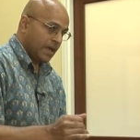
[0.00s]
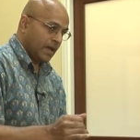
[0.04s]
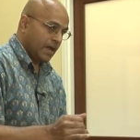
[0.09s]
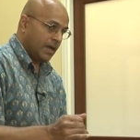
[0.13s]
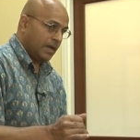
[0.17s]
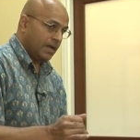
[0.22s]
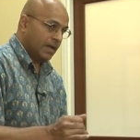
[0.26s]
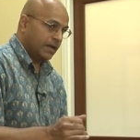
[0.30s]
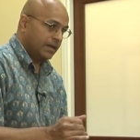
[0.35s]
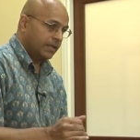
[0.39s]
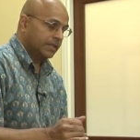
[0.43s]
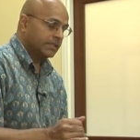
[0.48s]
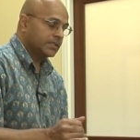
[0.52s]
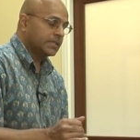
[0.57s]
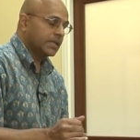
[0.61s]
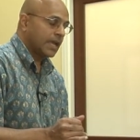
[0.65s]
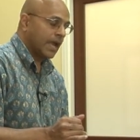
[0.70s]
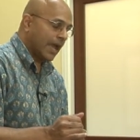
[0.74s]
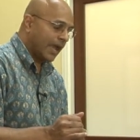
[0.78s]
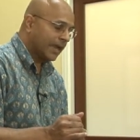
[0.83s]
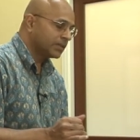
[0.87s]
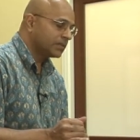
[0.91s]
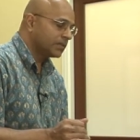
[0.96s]
uh, it's
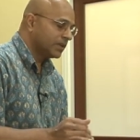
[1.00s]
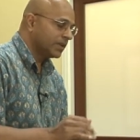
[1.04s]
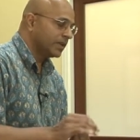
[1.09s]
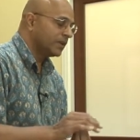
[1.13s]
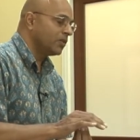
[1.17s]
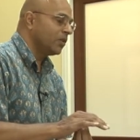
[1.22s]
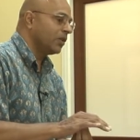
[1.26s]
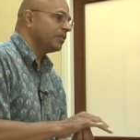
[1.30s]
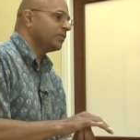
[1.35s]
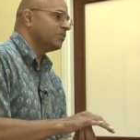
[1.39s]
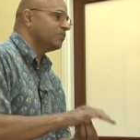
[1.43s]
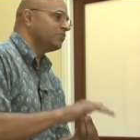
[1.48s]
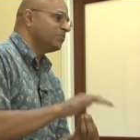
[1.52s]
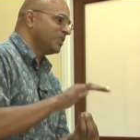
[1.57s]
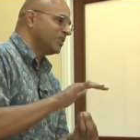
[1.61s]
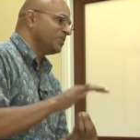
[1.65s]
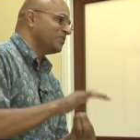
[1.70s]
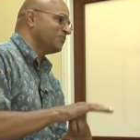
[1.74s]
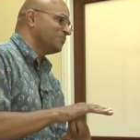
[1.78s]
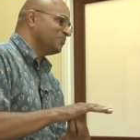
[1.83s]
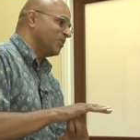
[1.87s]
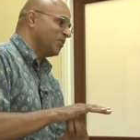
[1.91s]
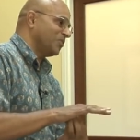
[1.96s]
actually gotten rid
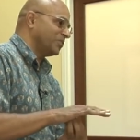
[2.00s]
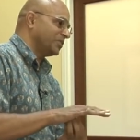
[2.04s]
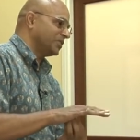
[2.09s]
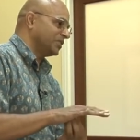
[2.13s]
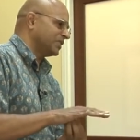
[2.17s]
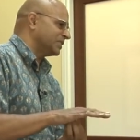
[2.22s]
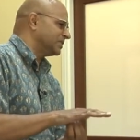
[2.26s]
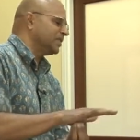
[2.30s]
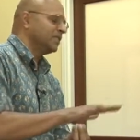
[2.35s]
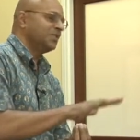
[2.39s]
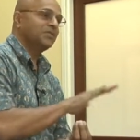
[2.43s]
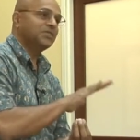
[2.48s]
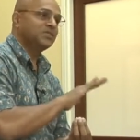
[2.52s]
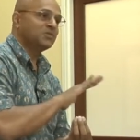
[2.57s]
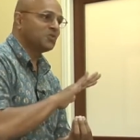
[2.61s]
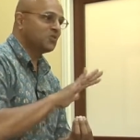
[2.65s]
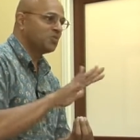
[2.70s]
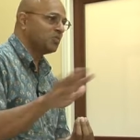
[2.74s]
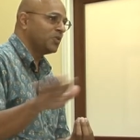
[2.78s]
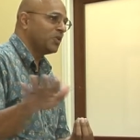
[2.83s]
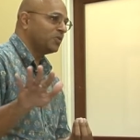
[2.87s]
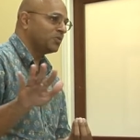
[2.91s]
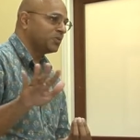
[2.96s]
of poverty. There is
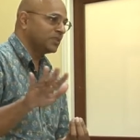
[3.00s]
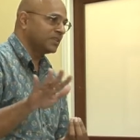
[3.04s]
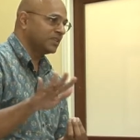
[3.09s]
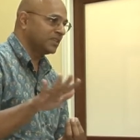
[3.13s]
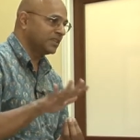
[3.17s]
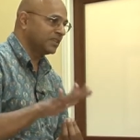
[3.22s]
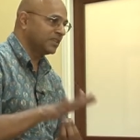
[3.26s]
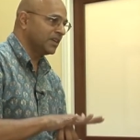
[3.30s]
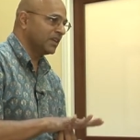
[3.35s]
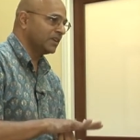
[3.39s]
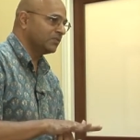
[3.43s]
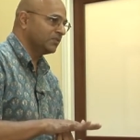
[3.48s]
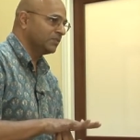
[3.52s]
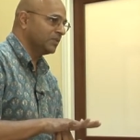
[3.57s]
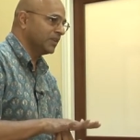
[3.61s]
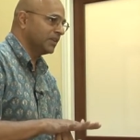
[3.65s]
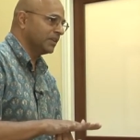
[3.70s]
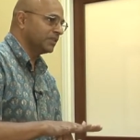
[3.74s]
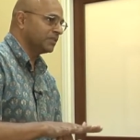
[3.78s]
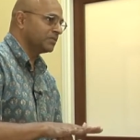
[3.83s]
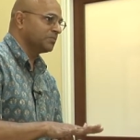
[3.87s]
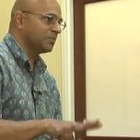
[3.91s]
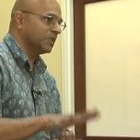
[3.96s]
no poverty in that
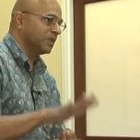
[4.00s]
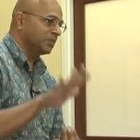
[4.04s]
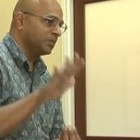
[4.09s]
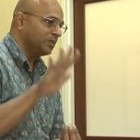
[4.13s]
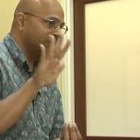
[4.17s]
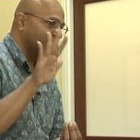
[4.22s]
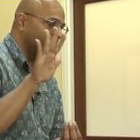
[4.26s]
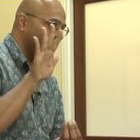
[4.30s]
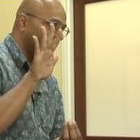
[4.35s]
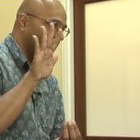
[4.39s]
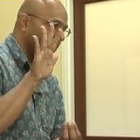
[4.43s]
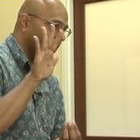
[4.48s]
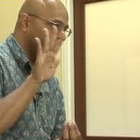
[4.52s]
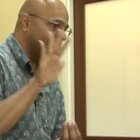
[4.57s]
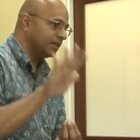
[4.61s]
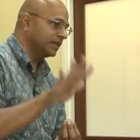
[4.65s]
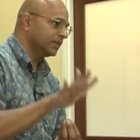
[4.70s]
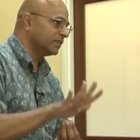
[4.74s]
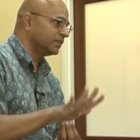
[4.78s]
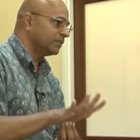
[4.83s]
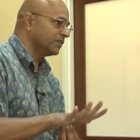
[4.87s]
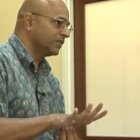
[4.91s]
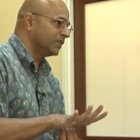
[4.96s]
village. People are
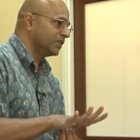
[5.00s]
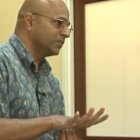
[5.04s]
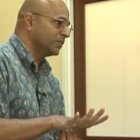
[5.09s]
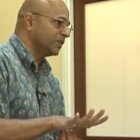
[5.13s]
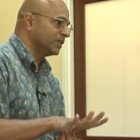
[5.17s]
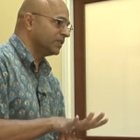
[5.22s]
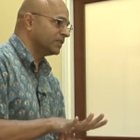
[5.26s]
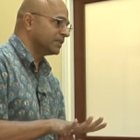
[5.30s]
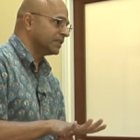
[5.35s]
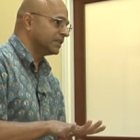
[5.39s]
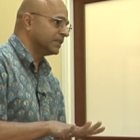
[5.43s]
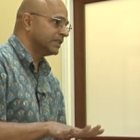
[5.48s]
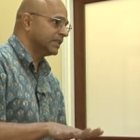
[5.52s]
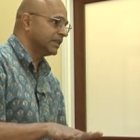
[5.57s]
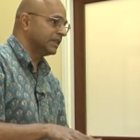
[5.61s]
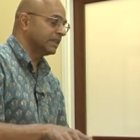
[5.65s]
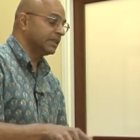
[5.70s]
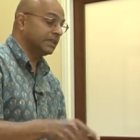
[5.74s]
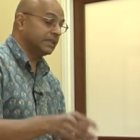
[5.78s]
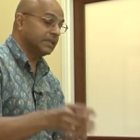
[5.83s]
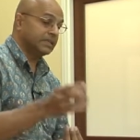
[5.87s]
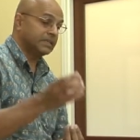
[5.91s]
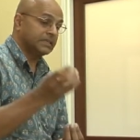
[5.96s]
eating three meals a day.
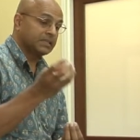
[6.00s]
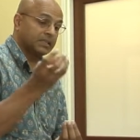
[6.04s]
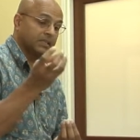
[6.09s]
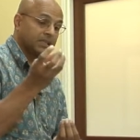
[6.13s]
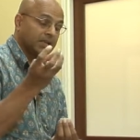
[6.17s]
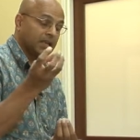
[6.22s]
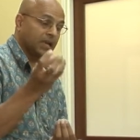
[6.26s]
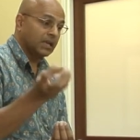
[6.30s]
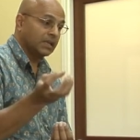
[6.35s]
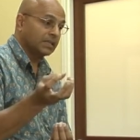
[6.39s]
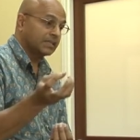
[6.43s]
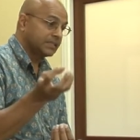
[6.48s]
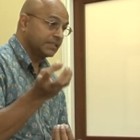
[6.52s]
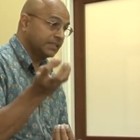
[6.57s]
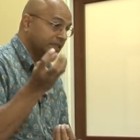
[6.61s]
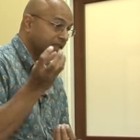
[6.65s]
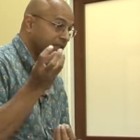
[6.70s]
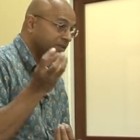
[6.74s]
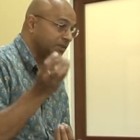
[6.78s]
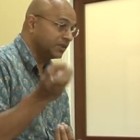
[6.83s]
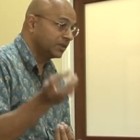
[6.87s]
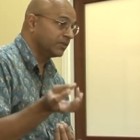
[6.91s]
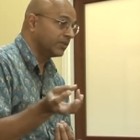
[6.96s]
It's a caste
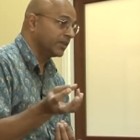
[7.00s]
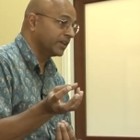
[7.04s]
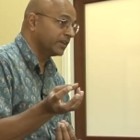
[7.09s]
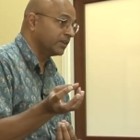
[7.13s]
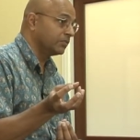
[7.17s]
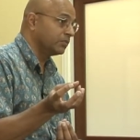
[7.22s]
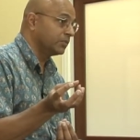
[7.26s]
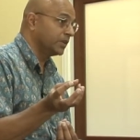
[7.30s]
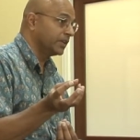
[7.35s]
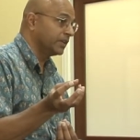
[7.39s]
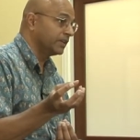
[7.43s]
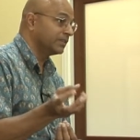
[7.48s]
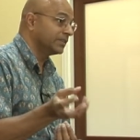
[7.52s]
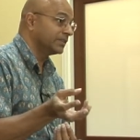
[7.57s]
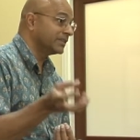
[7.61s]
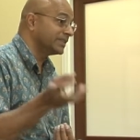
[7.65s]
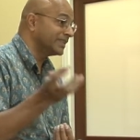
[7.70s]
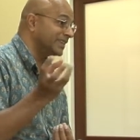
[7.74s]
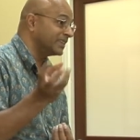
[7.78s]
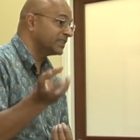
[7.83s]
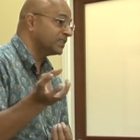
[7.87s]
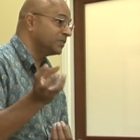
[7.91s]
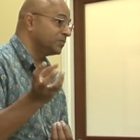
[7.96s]
integrated village, a
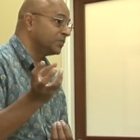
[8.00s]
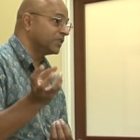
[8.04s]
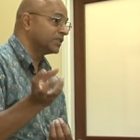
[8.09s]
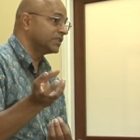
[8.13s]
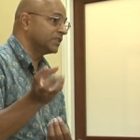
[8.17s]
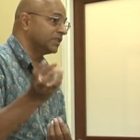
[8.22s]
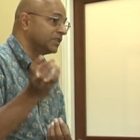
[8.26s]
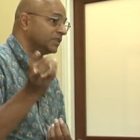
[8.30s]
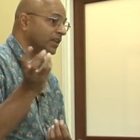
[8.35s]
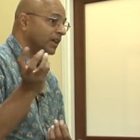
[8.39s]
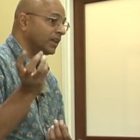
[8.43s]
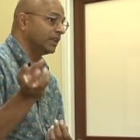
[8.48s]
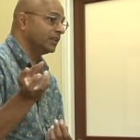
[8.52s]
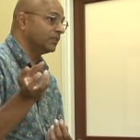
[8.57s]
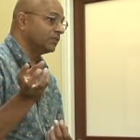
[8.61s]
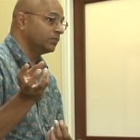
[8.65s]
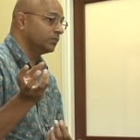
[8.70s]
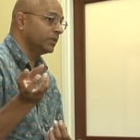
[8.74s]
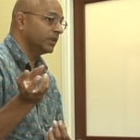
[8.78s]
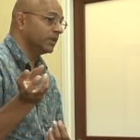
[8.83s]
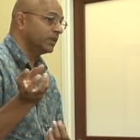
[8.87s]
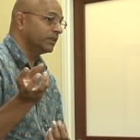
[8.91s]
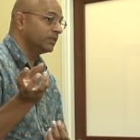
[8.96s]
60% Dalit
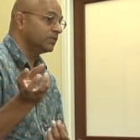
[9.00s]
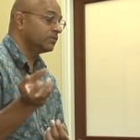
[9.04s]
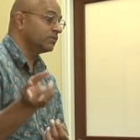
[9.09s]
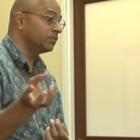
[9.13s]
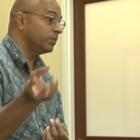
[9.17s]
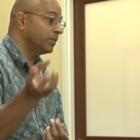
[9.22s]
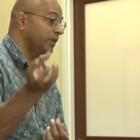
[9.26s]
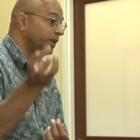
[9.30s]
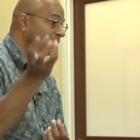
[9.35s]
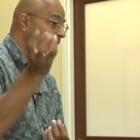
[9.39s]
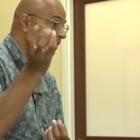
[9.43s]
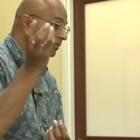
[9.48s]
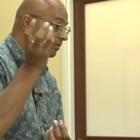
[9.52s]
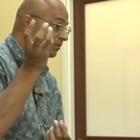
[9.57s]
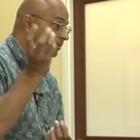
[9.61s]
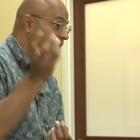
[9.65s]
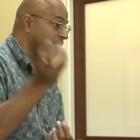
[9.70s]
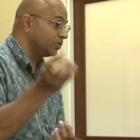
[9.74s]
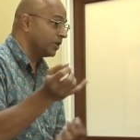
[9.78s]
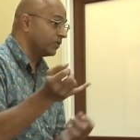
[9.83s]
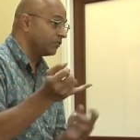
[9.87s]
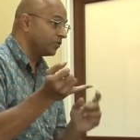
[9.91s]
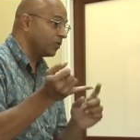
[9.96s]
village where
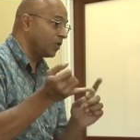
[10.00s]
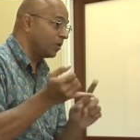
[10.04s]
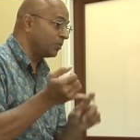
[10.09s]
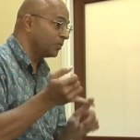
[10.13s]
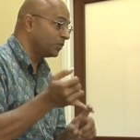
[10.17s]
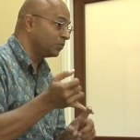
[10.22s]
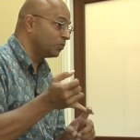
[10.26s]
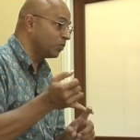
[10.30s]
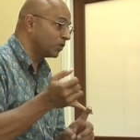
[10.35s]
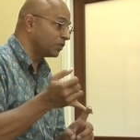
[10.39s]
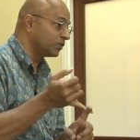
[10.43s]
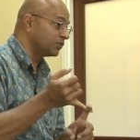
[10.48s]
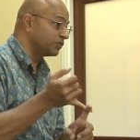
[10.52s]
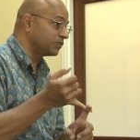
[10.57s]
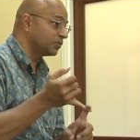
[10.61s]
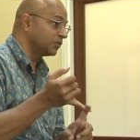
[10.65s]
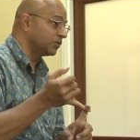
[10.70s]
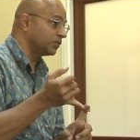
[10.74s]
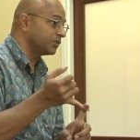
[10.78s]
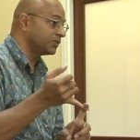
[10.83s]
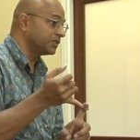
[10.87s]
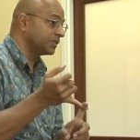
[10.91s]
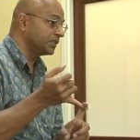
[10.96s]
you have common water
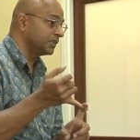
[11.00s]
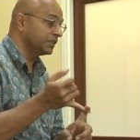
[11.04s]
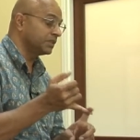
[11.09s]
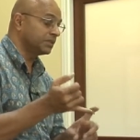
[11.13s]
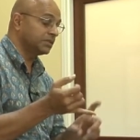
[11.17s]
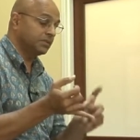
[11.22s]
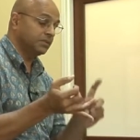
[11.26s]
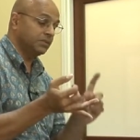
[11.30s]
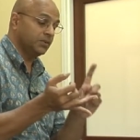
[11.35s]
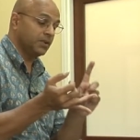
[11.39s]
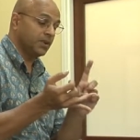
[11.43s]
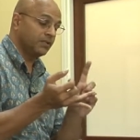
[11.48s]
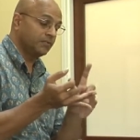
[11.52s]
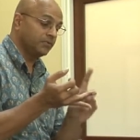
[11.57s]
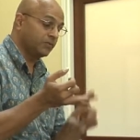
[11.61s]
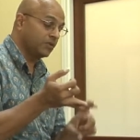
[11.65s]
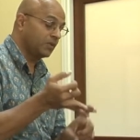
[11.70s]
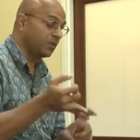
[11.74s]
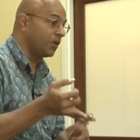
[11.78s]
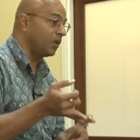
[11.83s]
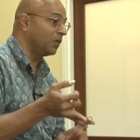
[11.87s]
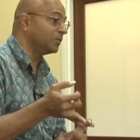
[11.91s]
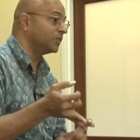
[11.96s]
sources, you have
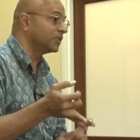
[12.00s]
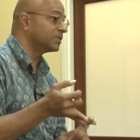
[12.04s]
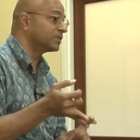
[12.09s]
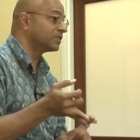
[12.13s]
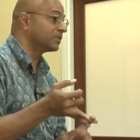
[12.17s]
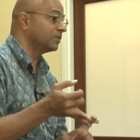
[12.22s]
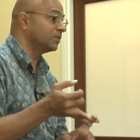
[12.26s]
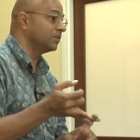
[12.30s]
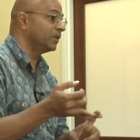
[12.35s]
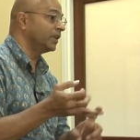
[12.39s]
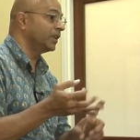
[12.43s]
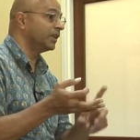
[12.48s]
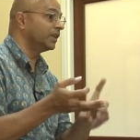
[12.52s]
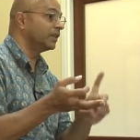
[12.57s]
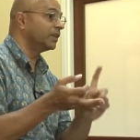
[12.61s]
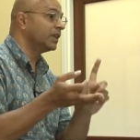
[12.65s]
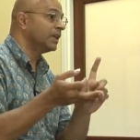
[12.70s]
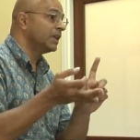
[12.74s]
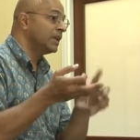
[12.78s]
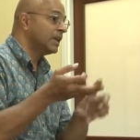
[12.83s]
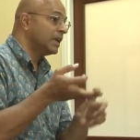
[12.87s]
common schooling,